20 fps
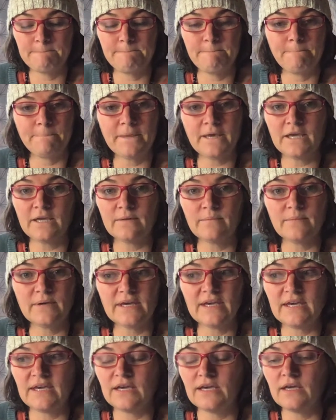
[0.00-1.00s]
It can
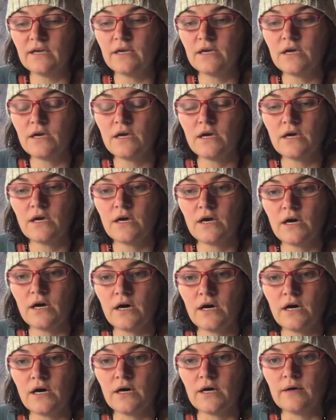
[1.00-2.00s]
be
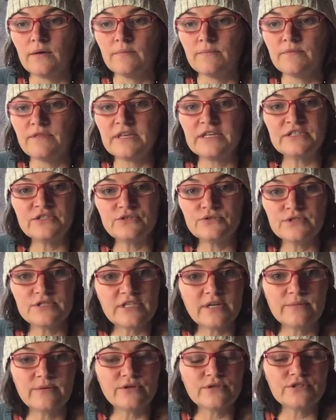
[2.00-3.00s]
things you
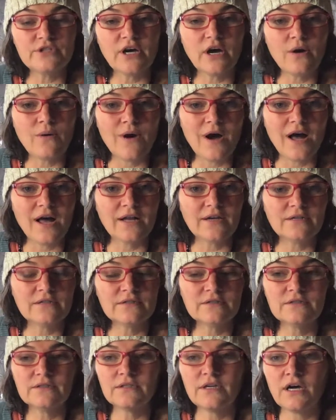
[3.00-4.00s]
stub your toe on.
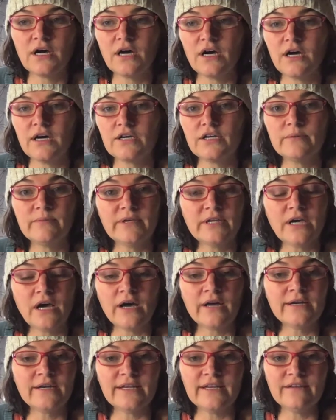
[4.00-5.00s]
Could be
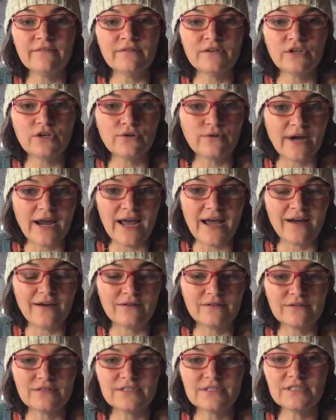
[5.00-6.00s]
uneven
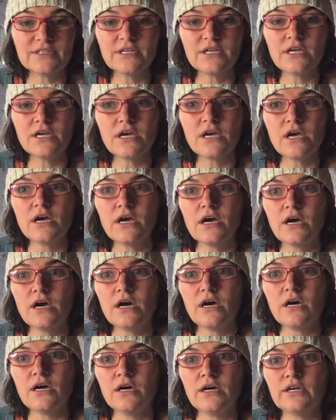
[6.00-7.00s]
ground.
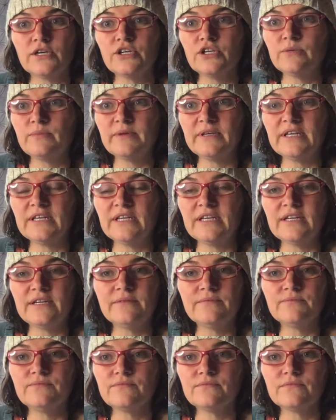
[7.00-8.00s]
Could
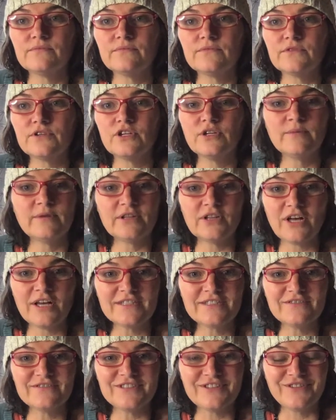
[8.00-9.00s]
be
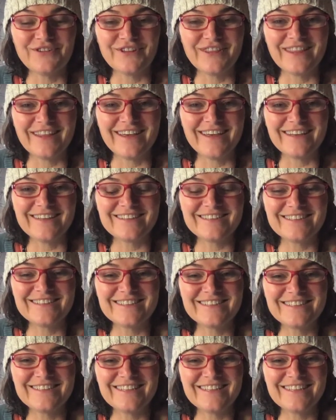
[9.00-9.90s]
lots of different things.